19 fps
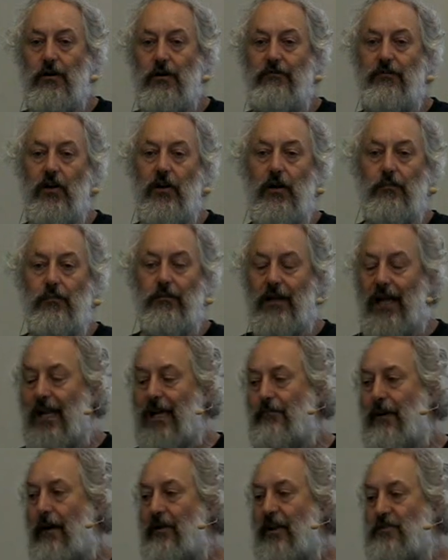So if you're going
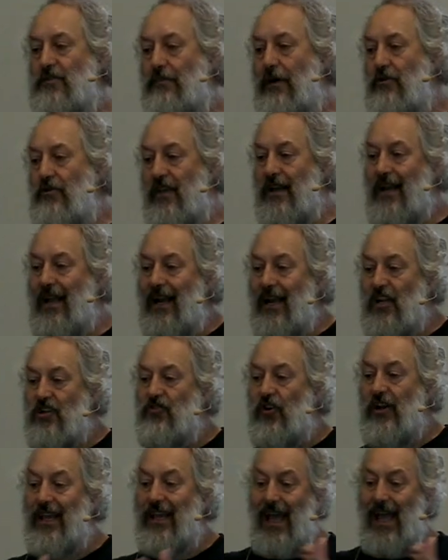to publish both in
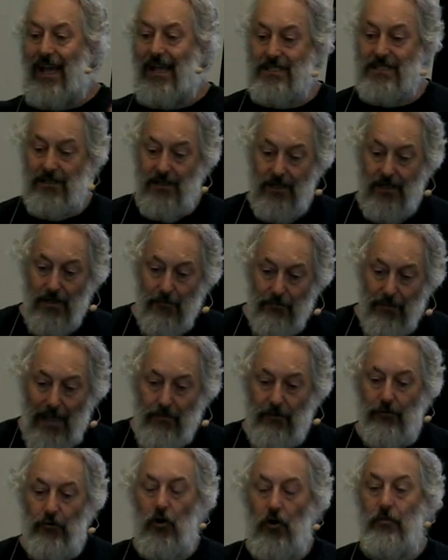electronic and
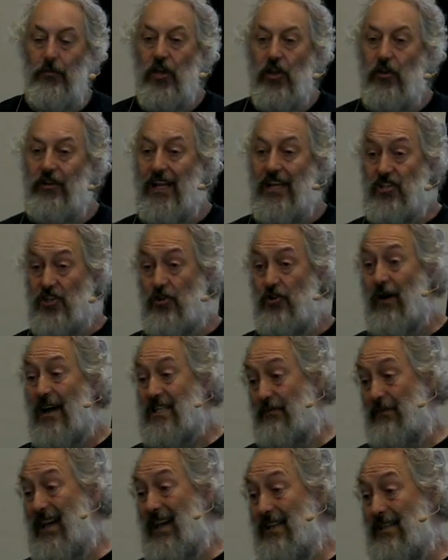paper form, you need two
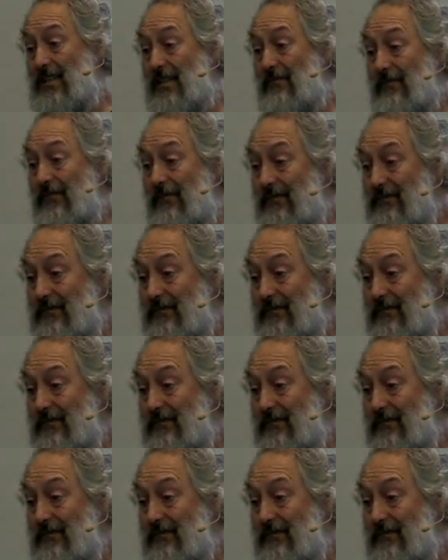ISBNs.